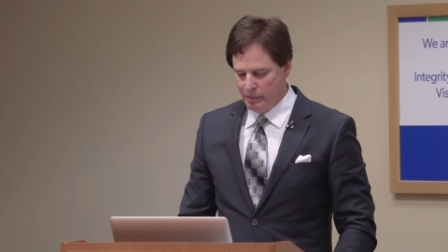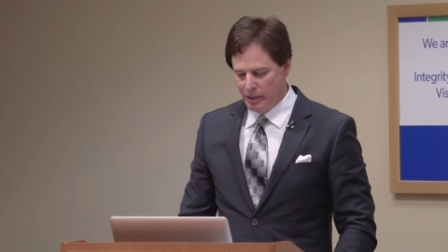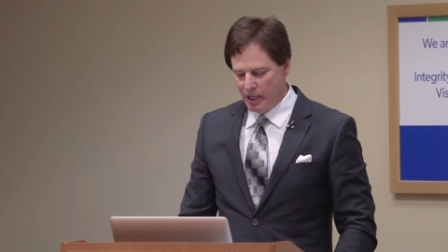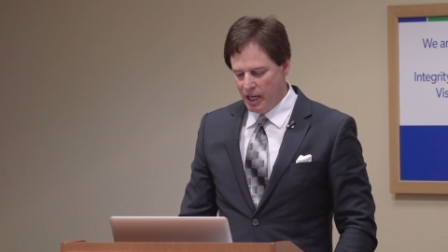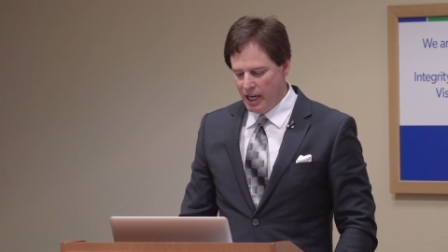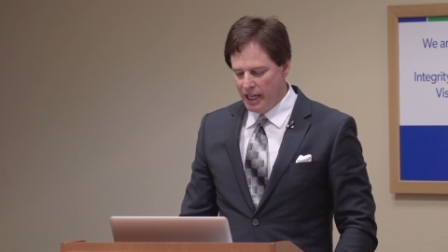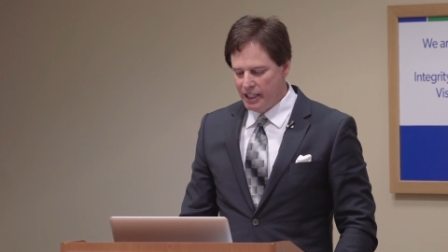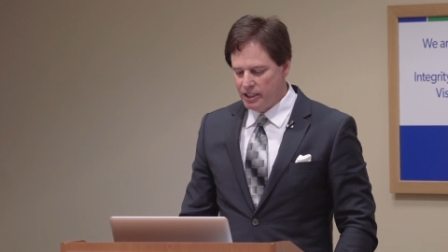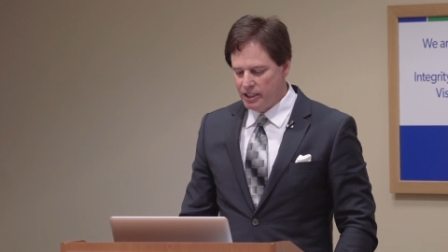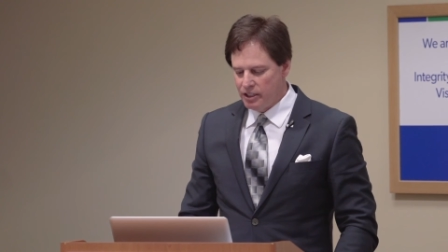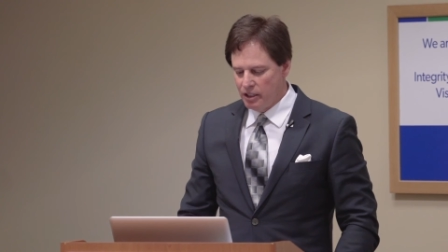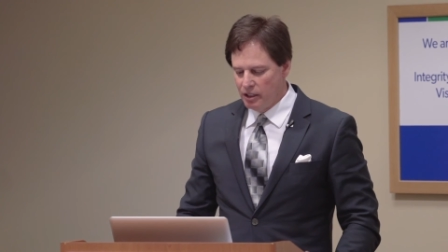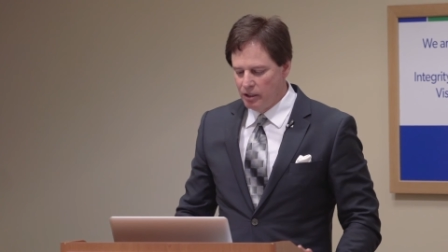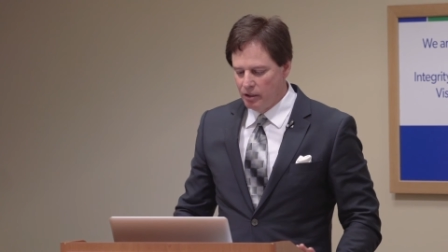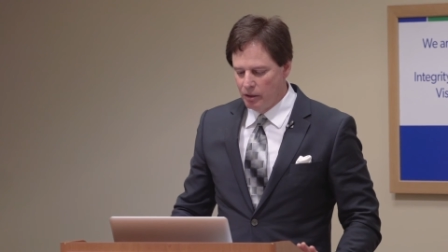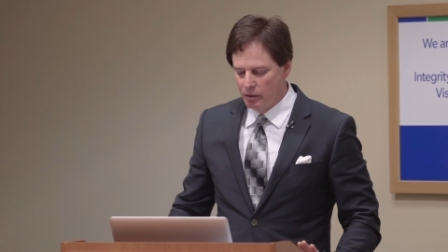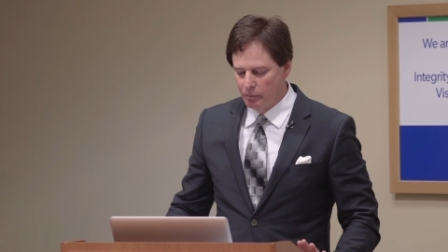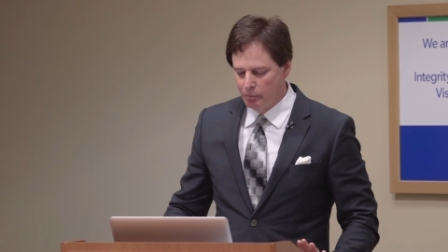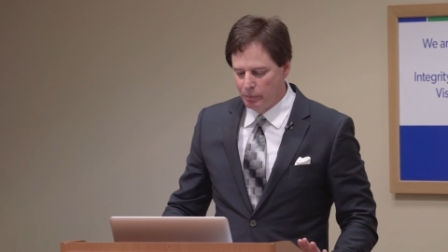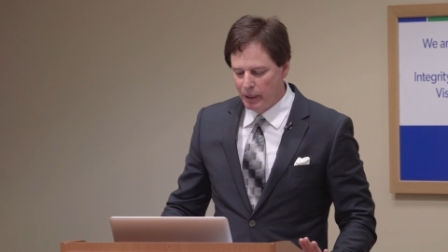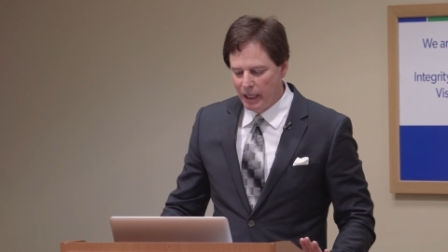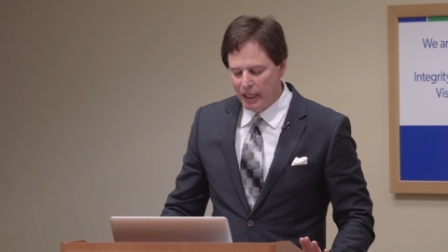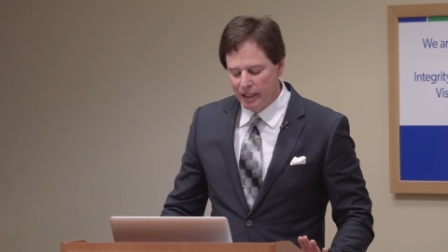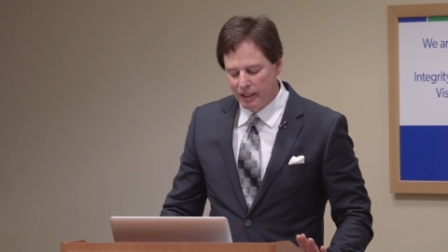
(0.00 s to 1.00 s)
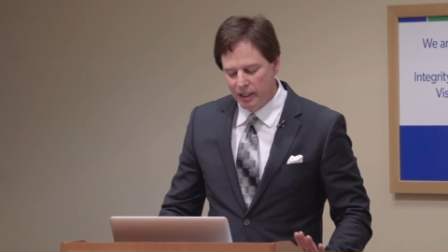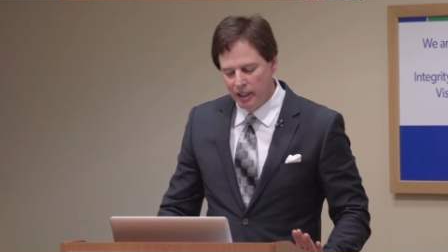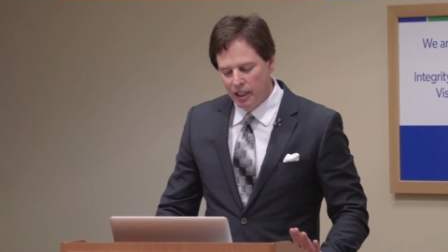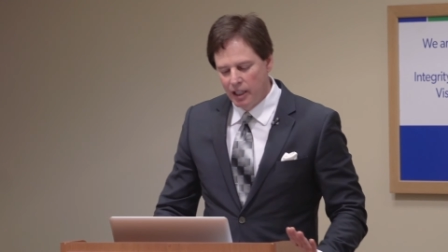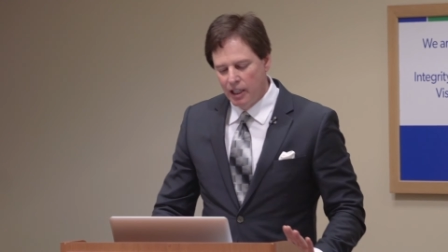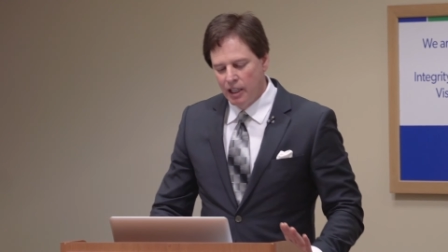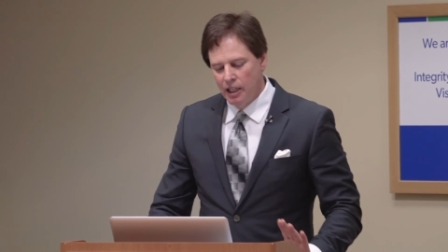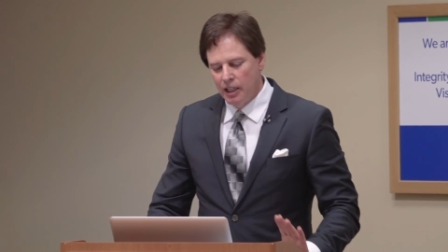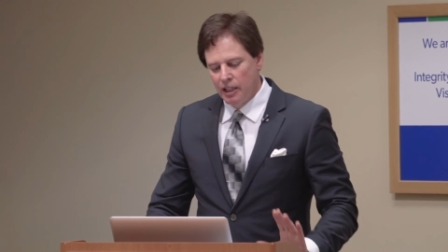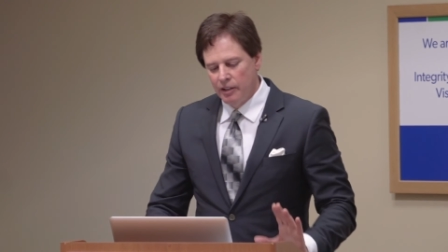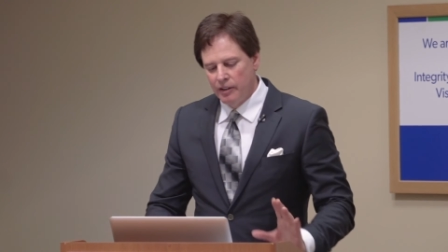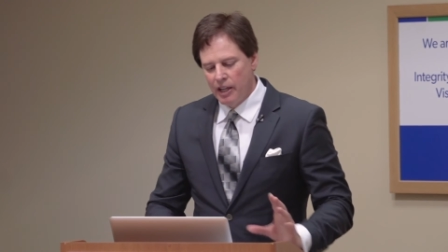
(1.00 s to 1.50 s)
I mean, I don't, but,
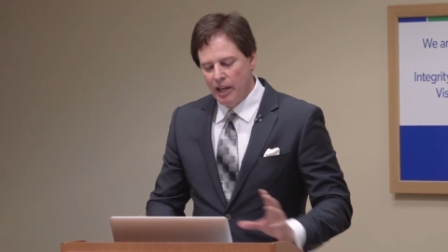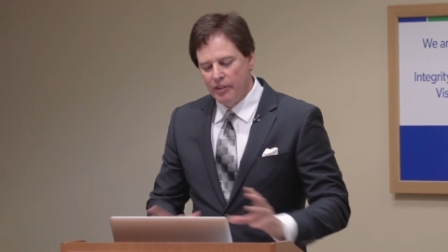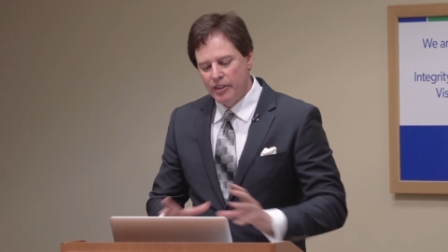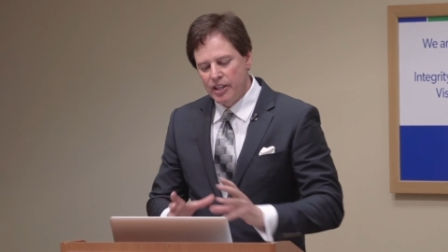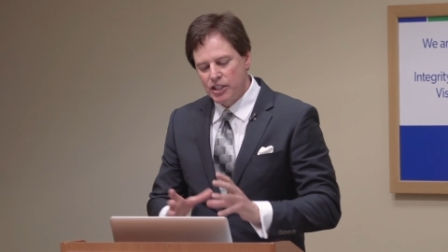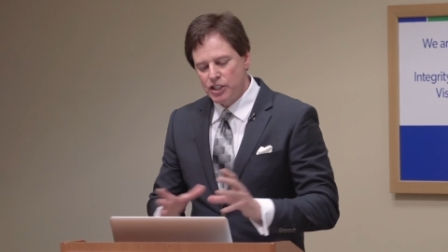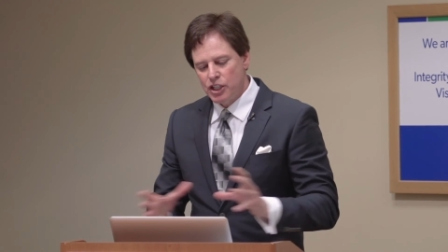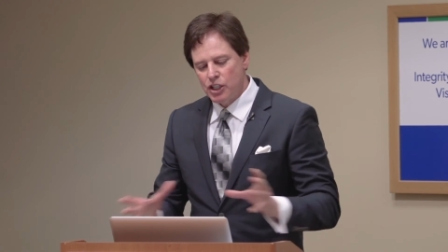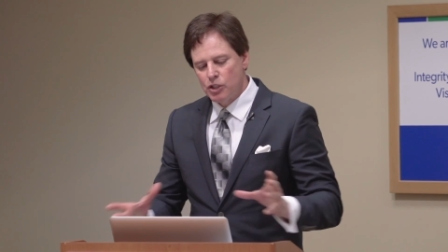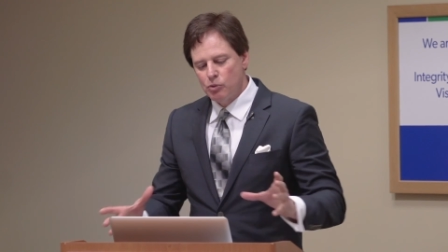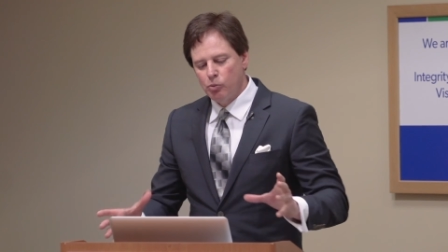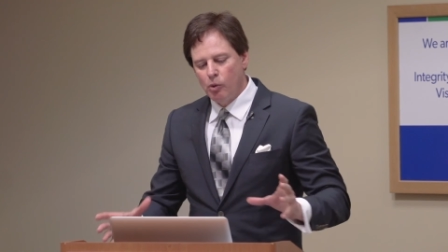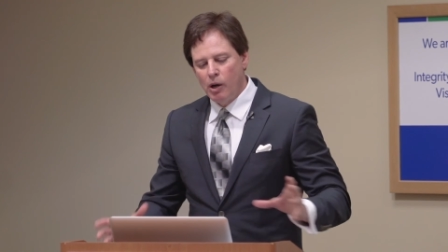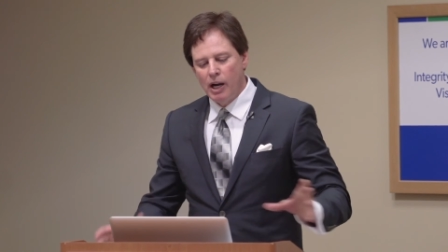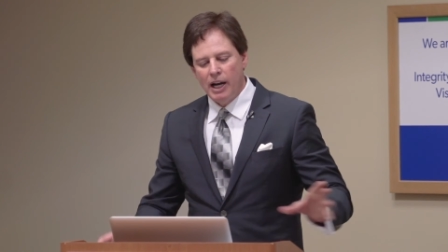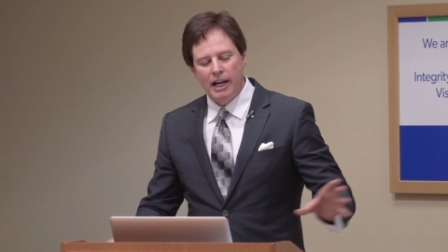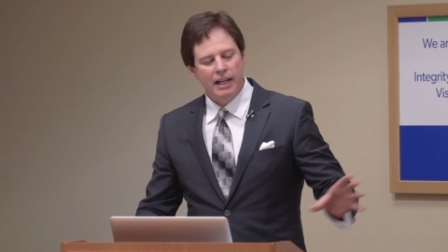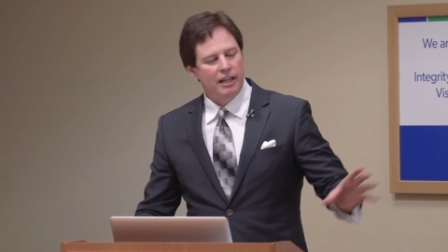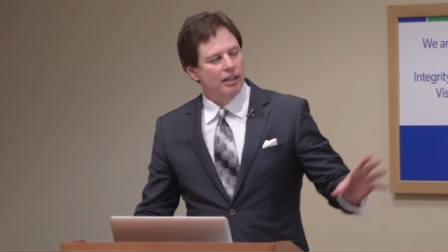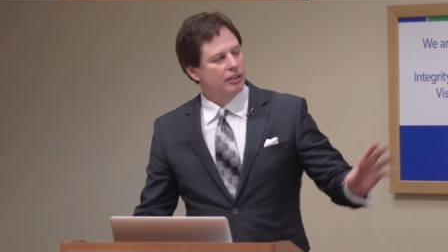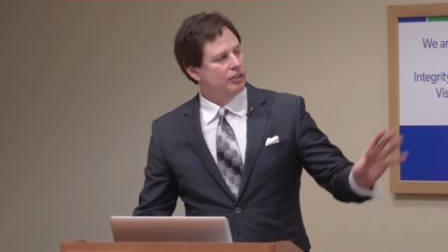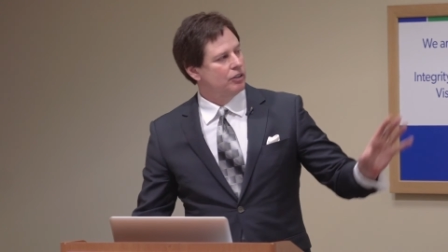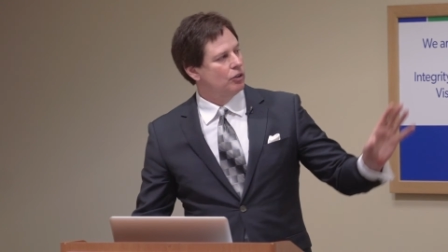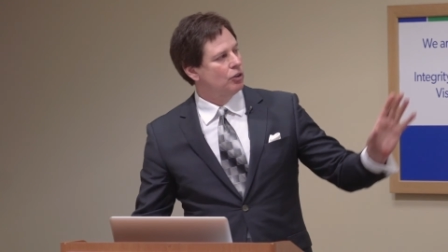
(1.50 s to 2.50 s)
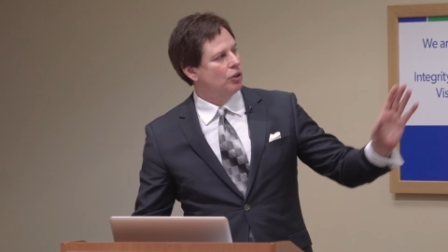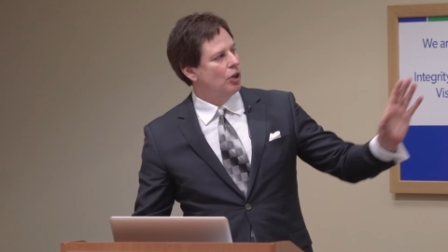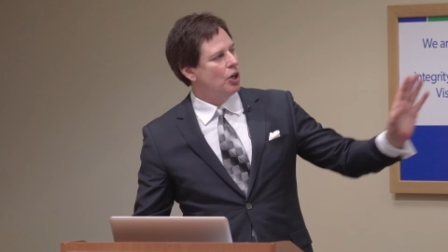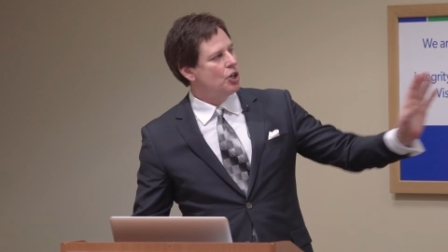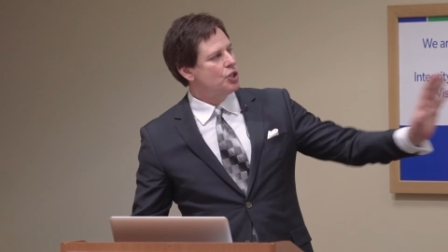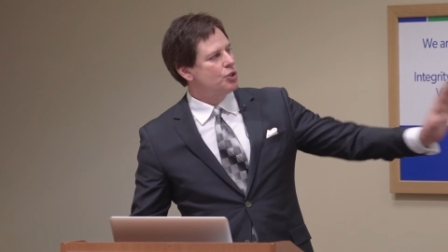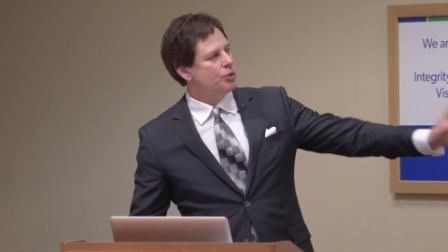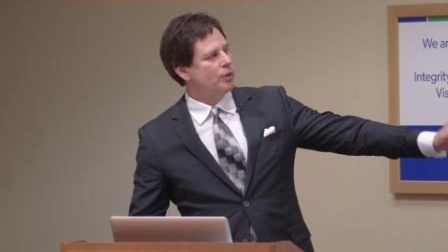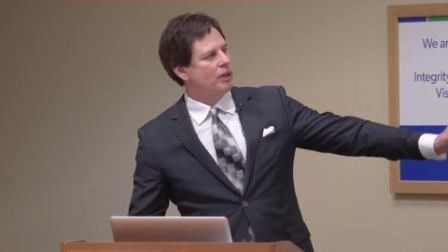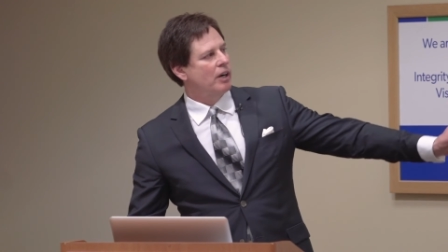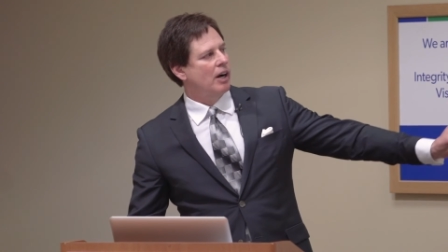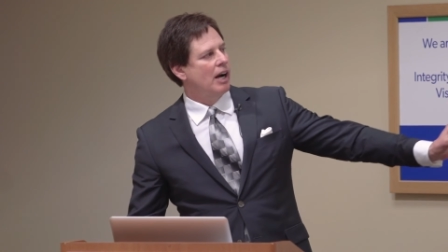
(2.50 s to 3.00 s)
and this is why
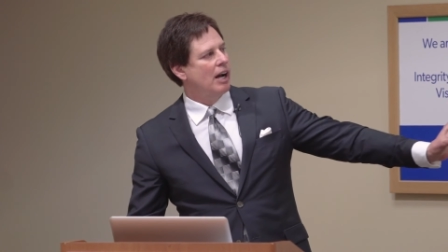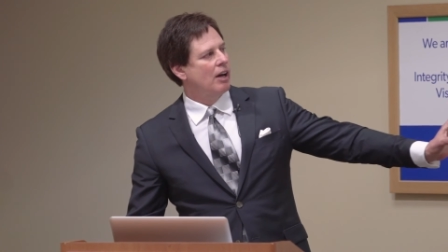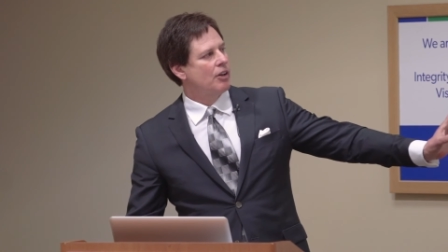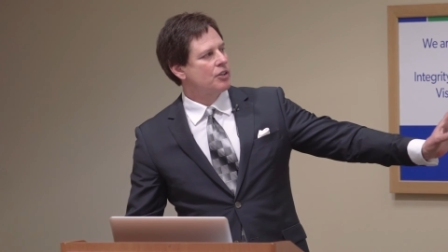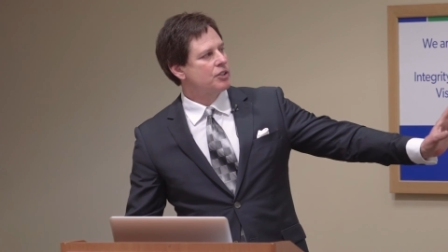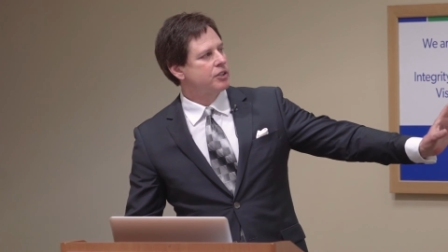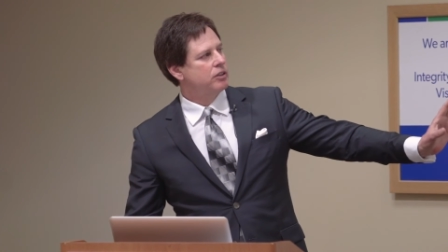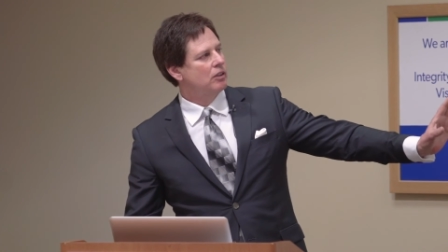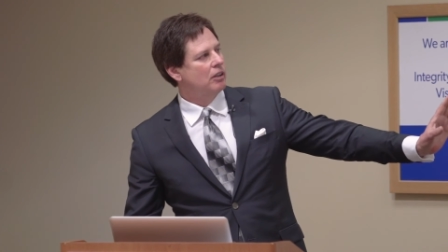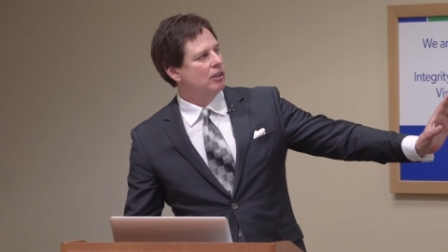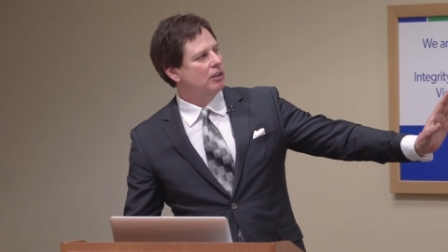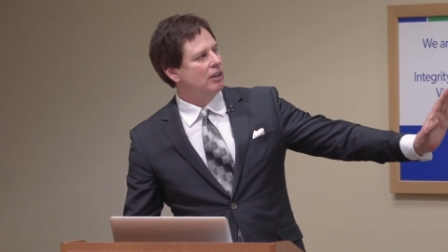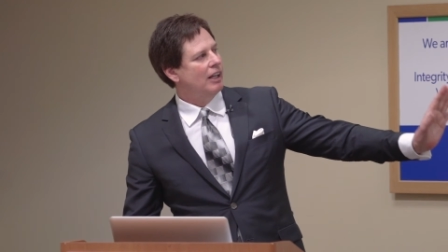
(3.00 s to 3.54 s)
grocery aisles